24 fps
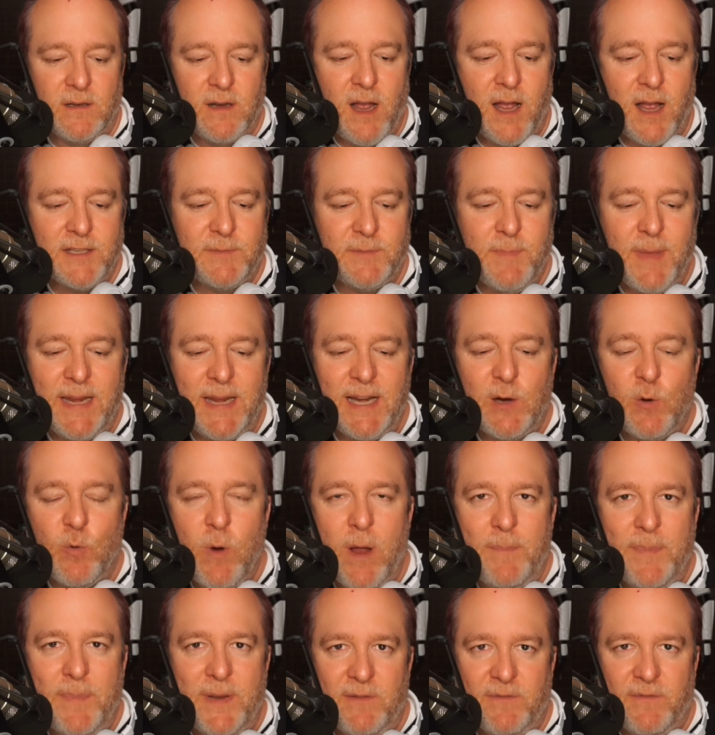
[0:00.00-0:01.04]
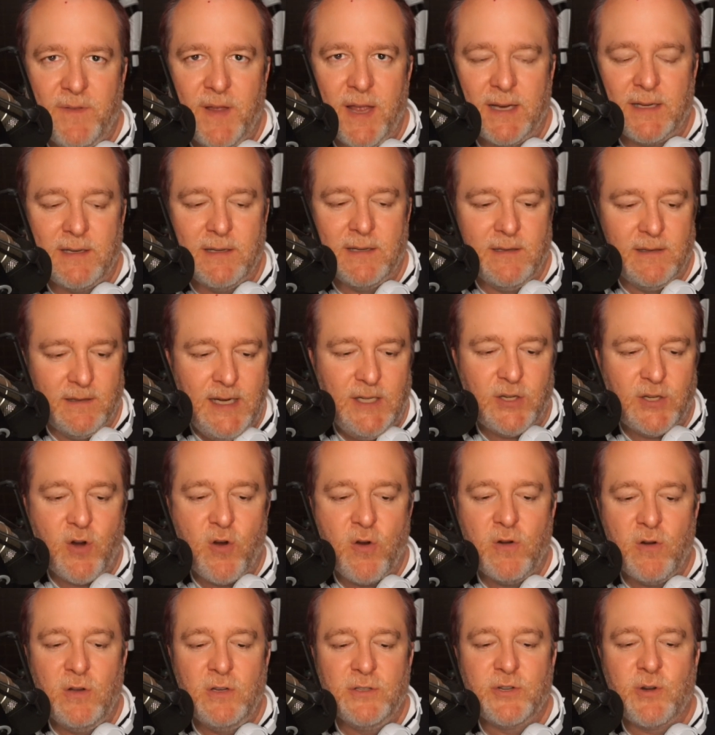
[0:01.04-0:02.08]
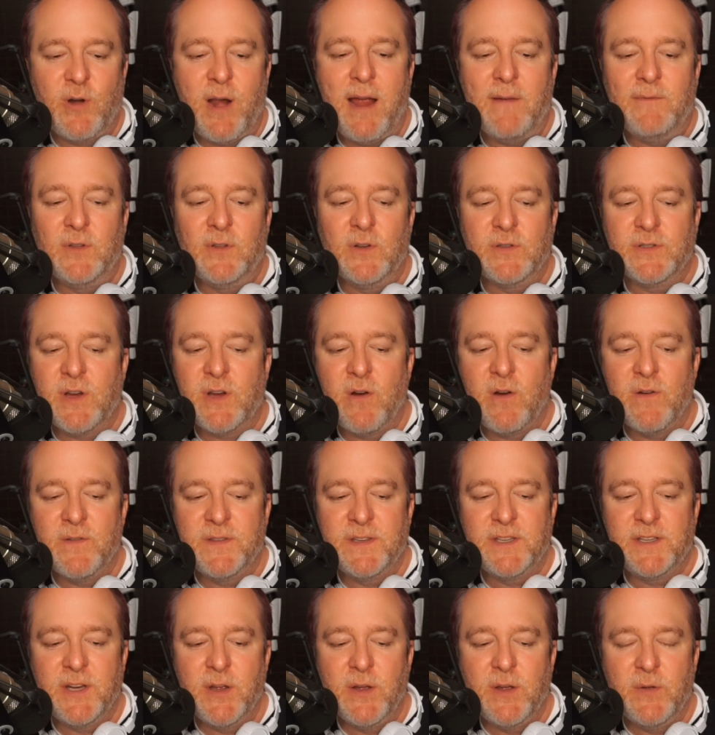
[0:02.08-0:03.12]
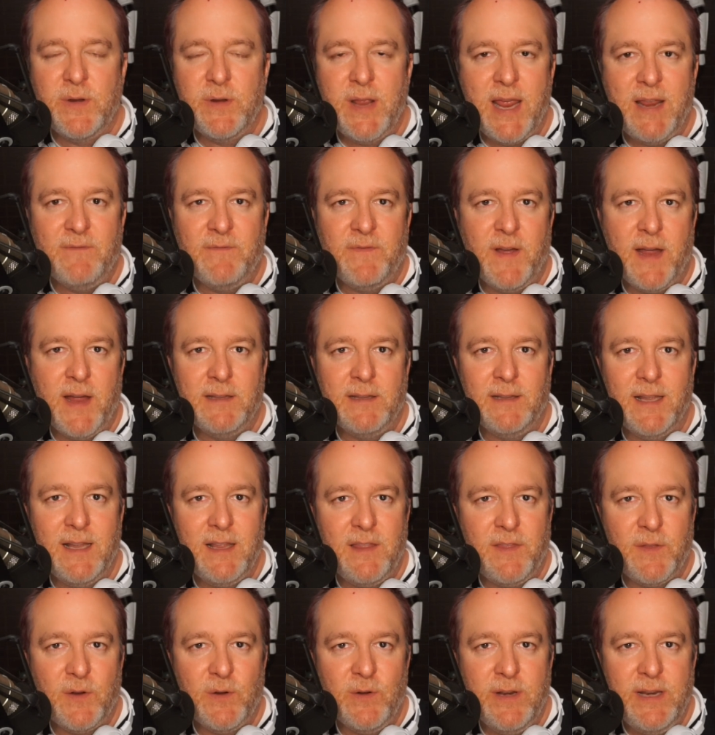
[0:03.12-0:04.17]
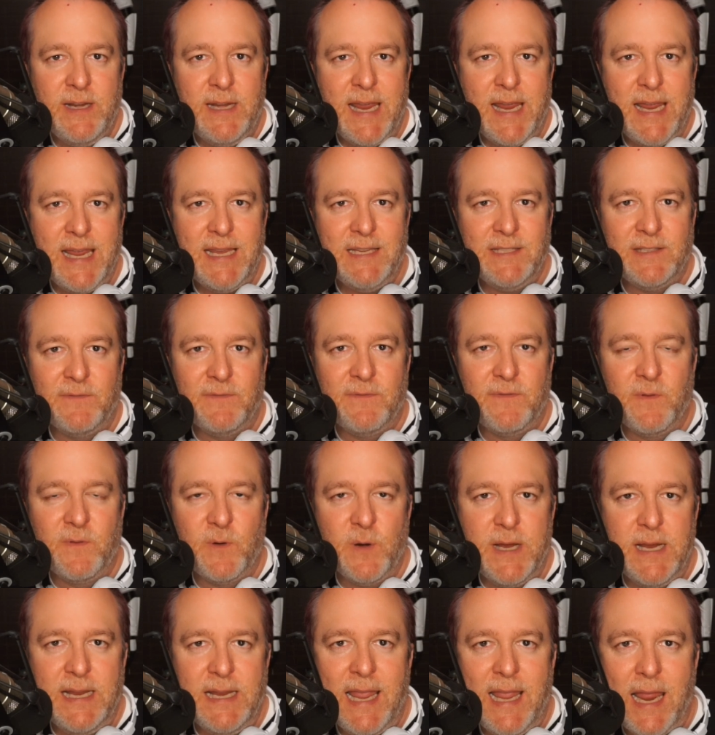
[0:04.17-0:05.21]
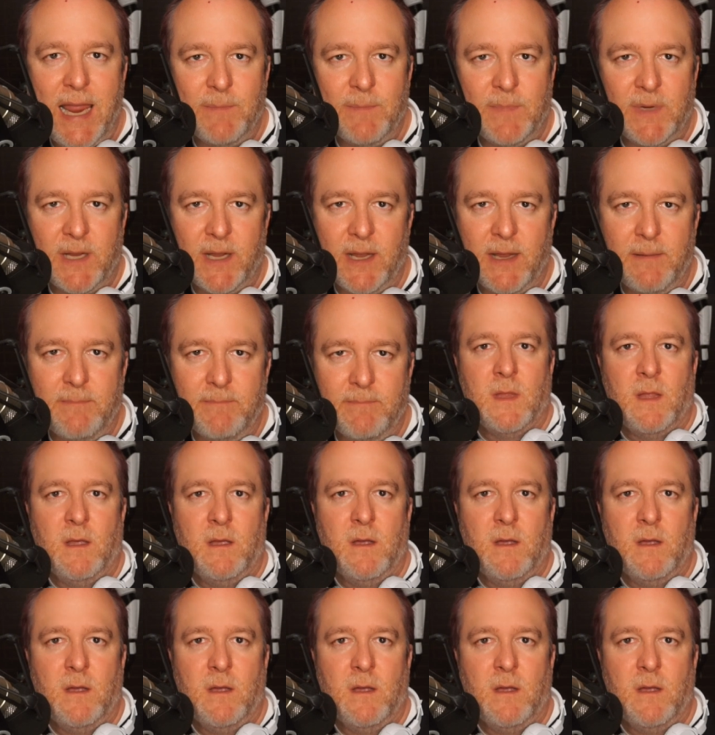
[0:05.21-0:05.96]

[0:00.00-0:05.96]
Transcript: Cosmetic Weapon Effect. Eternal Traveler's Hearthstone. And finally, 30 days of free game time.